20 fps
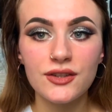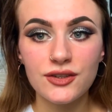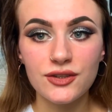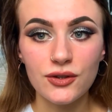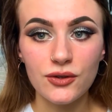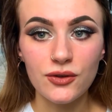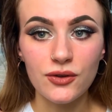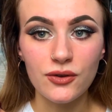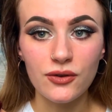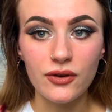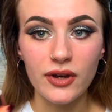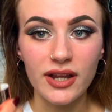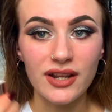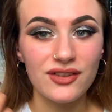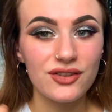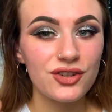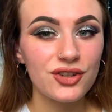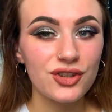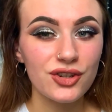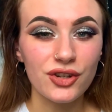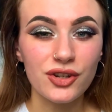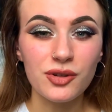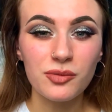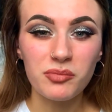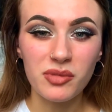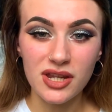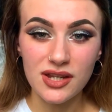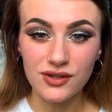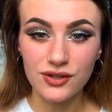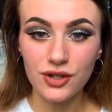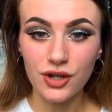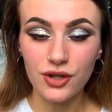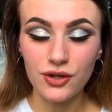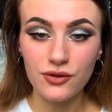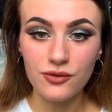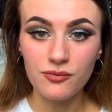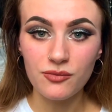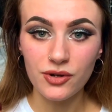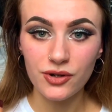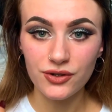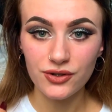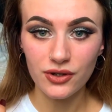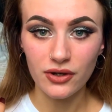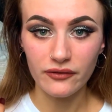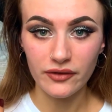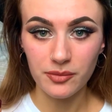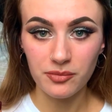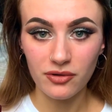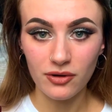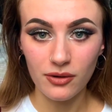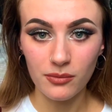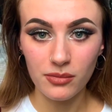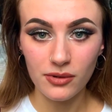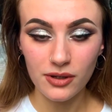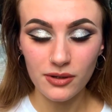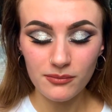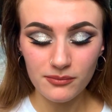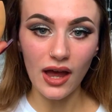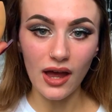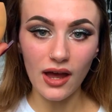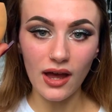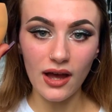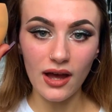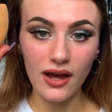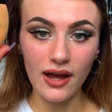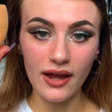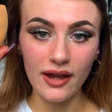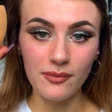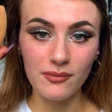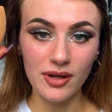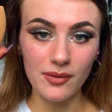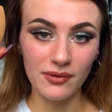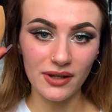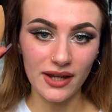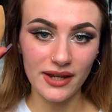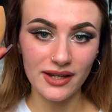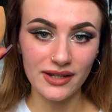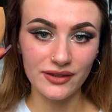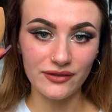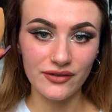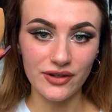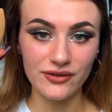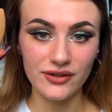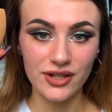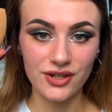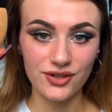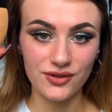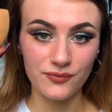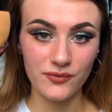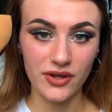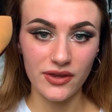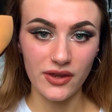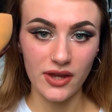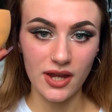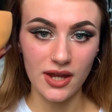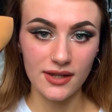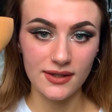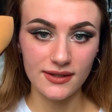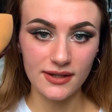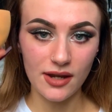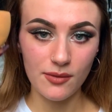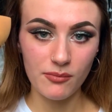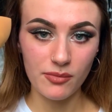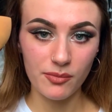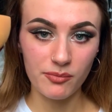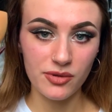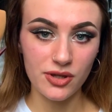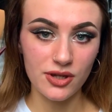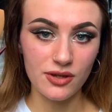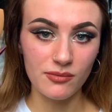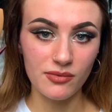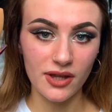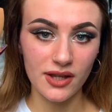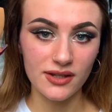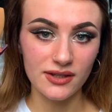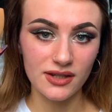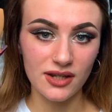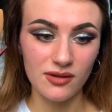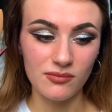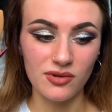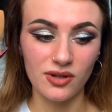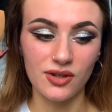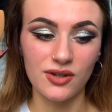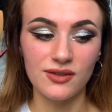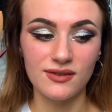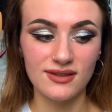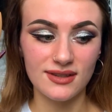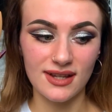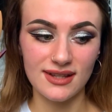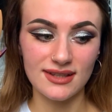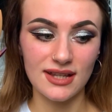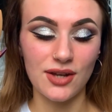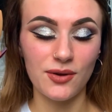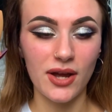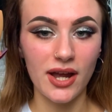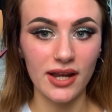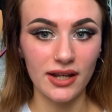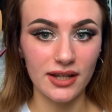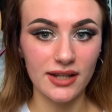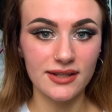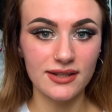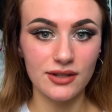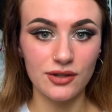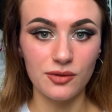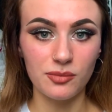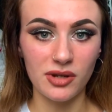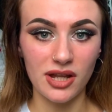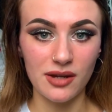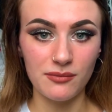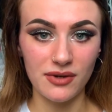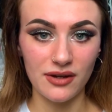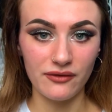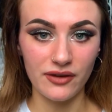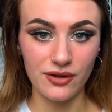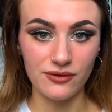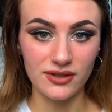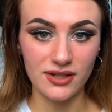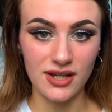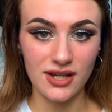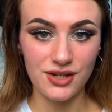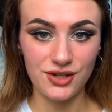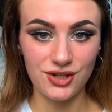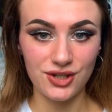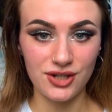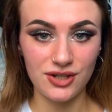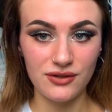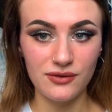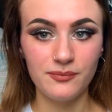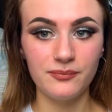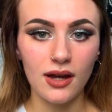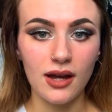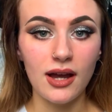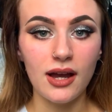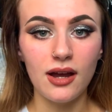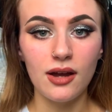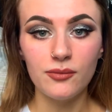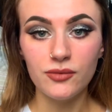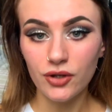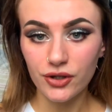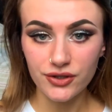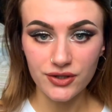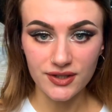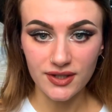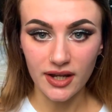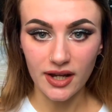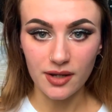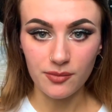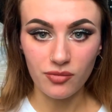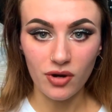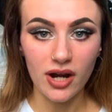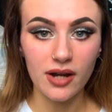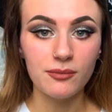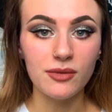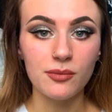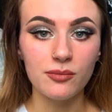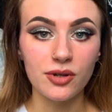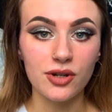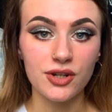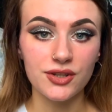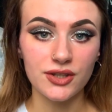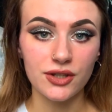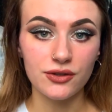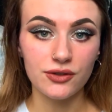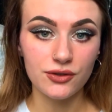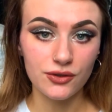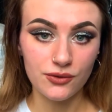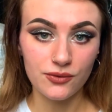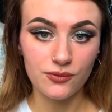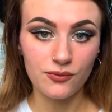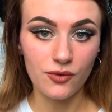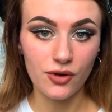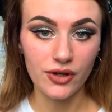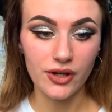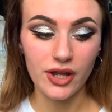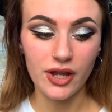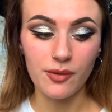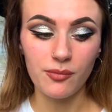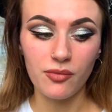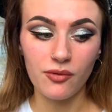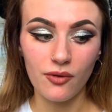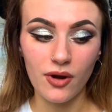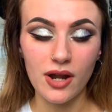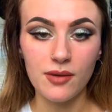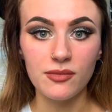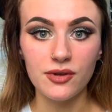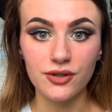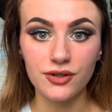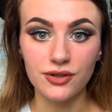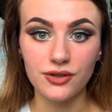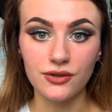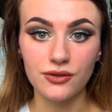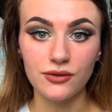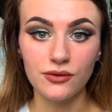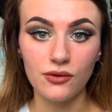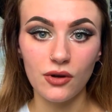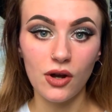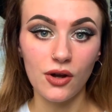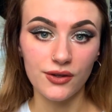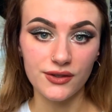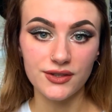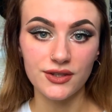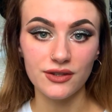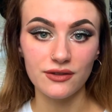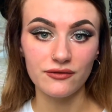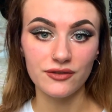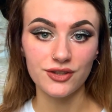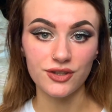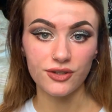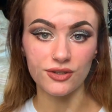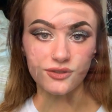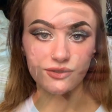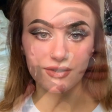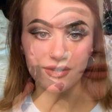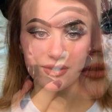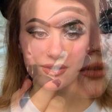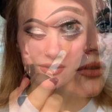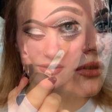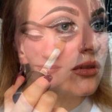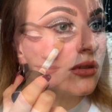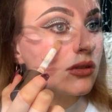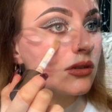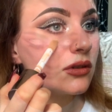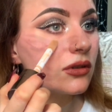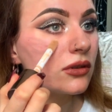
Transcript: So it shouldn't be too much of a problem. I'm applying the foundation with a damp beauty blender because that's how I like to apply my foundation. I'm not using any primer because I don't want a primer to alter the results.